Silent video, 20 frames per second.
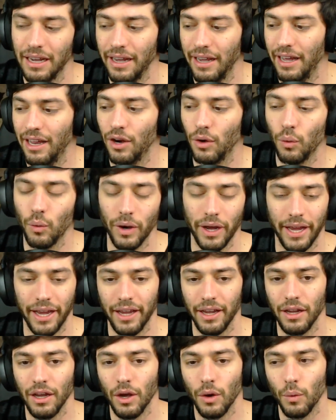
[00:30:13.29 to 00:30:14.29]
in a
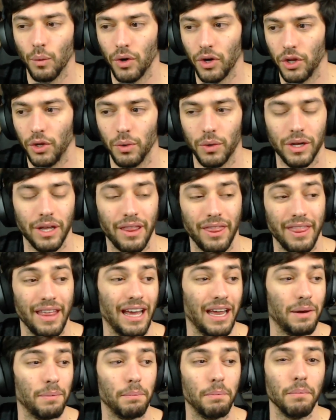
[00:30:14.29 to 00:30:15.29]
way where you can
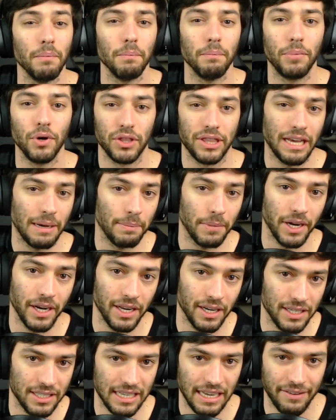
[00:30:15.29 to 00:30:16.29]
then put that money
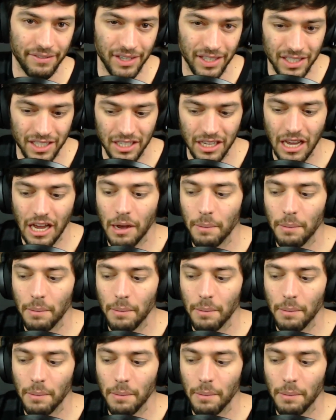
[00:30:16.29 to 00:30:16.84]
into savings,